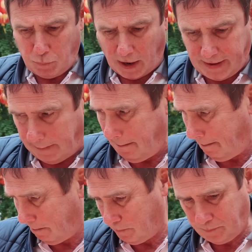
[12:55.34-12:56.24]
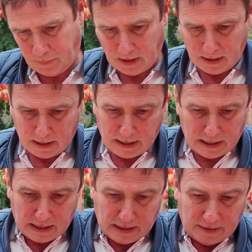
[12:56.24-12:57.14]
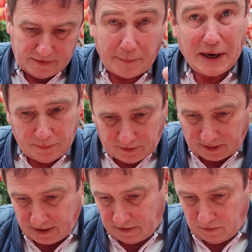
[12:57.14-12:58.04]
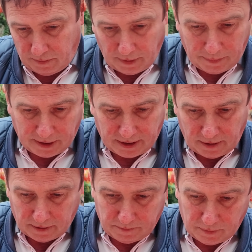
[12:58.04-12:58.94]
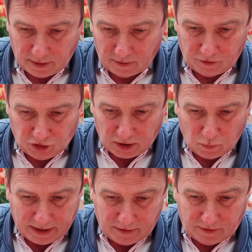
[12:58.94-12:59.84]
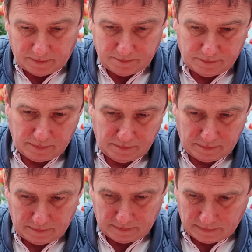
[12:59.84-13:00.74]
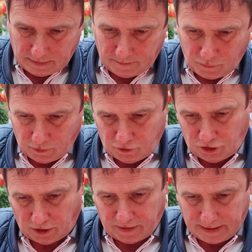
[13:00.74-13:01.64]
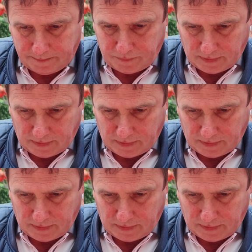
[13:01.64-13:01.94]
Okay. Some elements I think are pretty good. You know, the chicken wings, I'm going to show you that.